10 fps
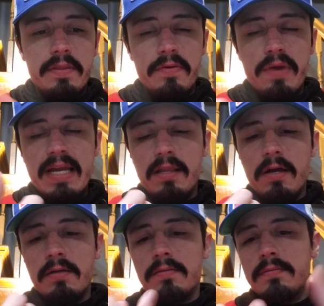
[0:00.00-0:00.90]
the Red
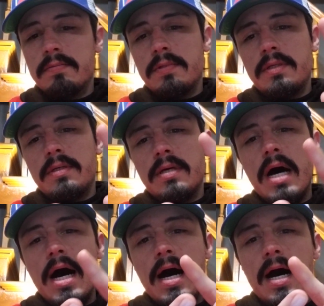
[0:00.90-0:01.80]
Alert,
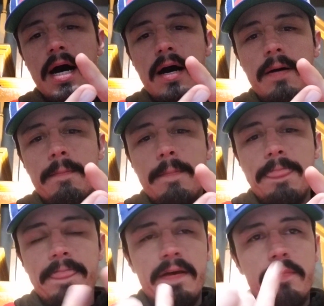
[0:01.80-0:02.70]

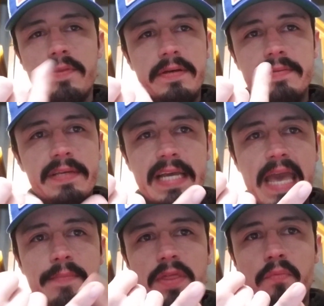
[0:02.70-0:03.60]
the
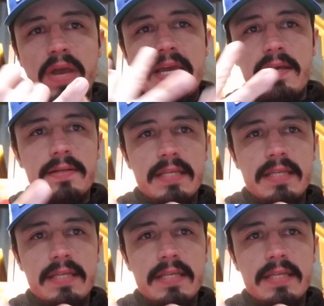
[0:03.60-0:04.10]
Game of the Week,